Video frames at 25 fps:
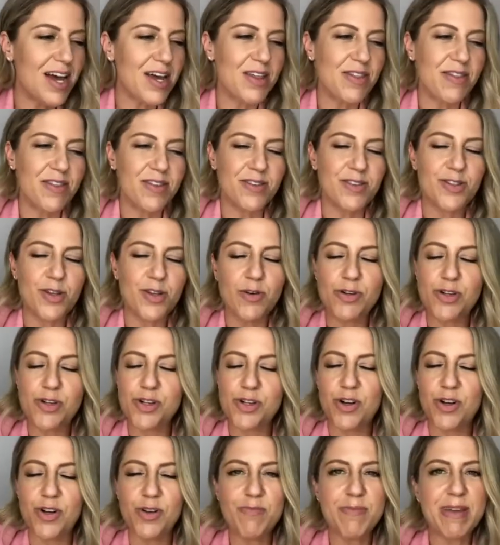the
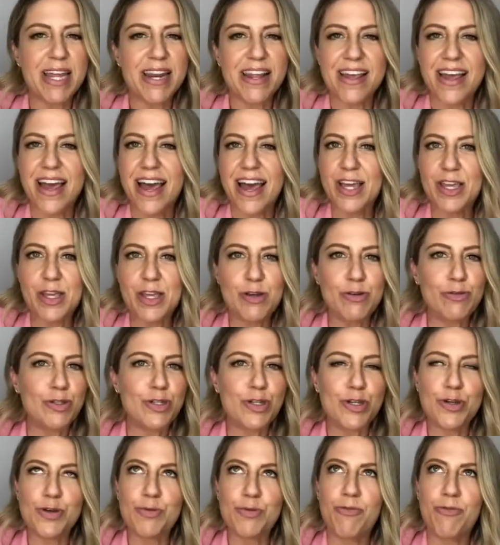social media
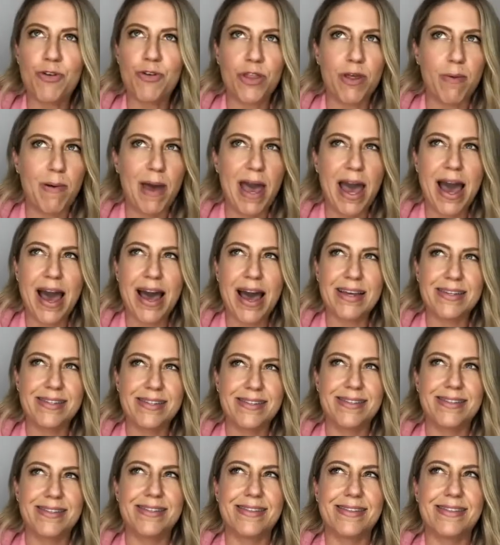YouTube for the past
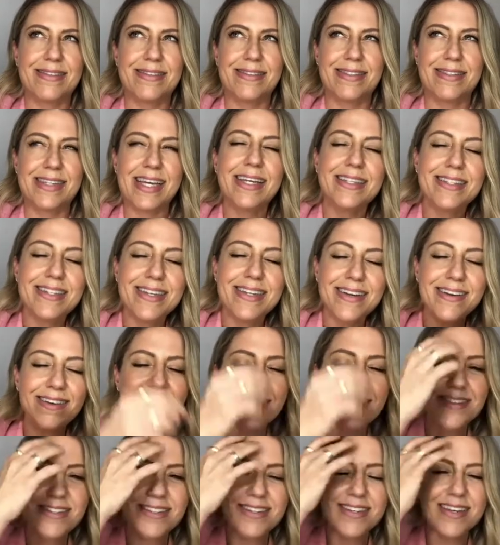6
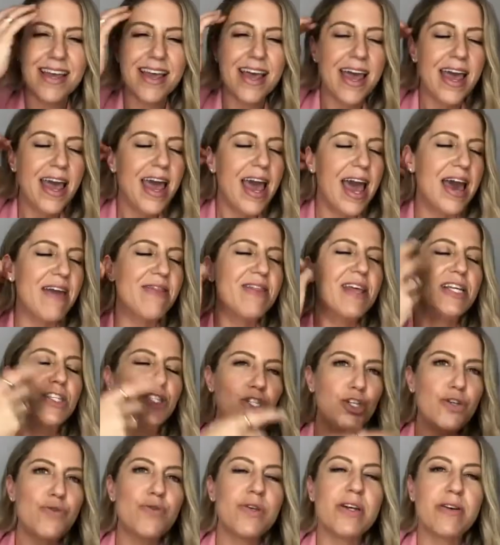years. And then
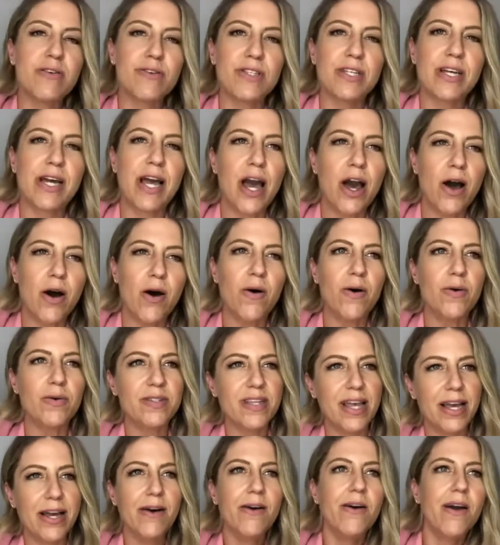2 years ago, I was
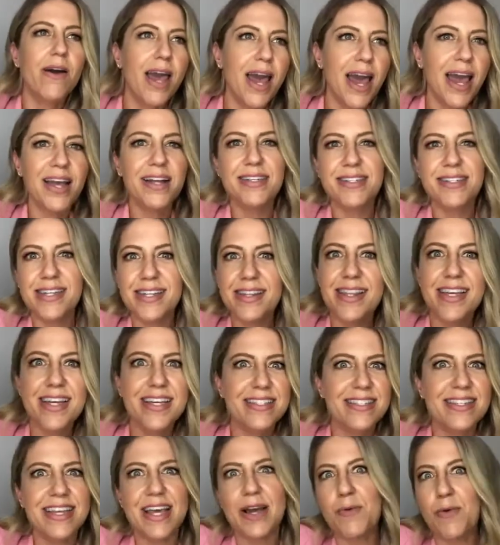like, okay, did
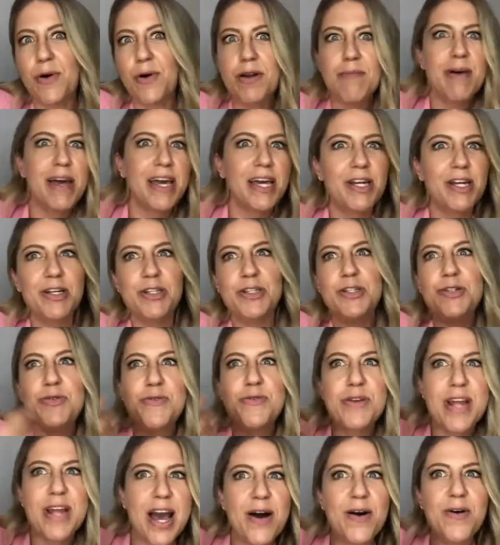this, like, what am I going to do
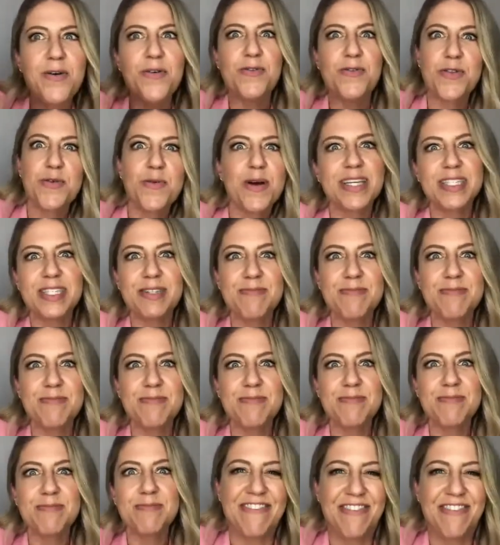now for the rest of my life